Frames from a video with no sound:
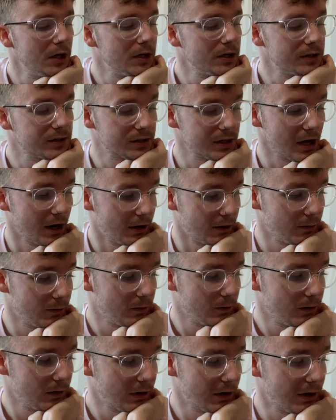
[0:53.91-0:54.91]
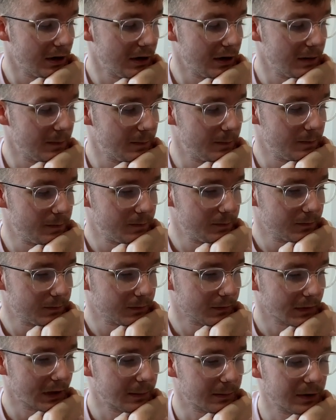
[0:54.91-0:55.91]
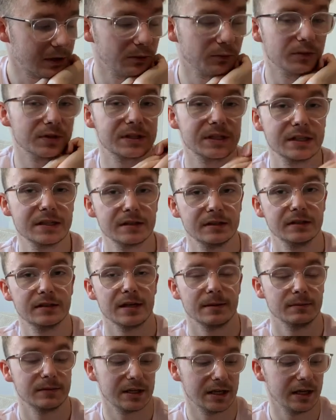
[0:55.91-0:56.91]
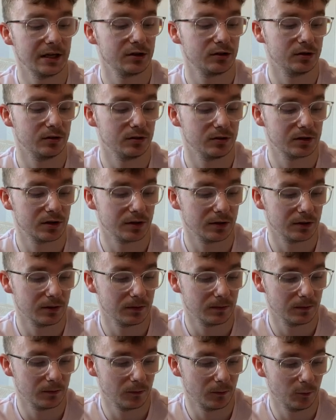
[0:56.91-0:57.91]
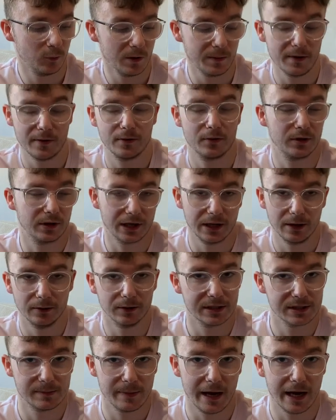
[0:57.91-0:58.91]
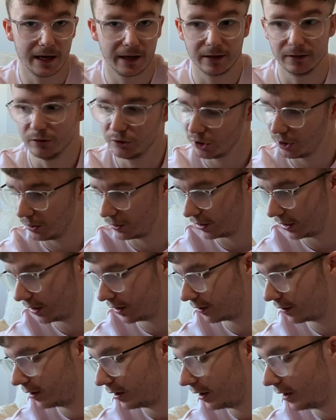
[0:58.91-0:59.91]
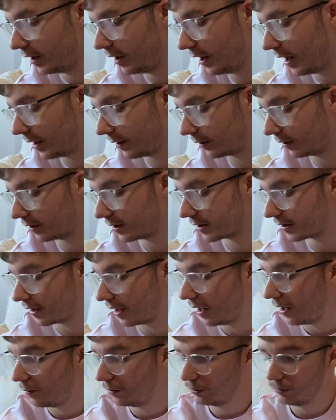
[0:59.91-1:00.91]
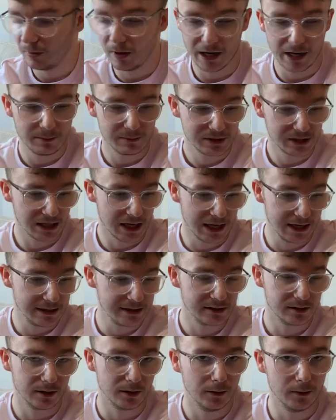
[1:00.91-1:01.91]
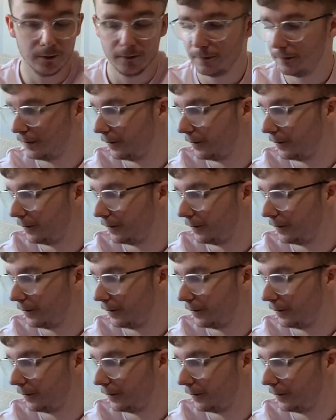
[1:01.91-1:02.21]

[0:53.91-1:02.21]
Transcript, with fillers: So um, I'm going to resist the temptation to rip everything out of this bag and show you. And I'm going to start with the YMCA stuff.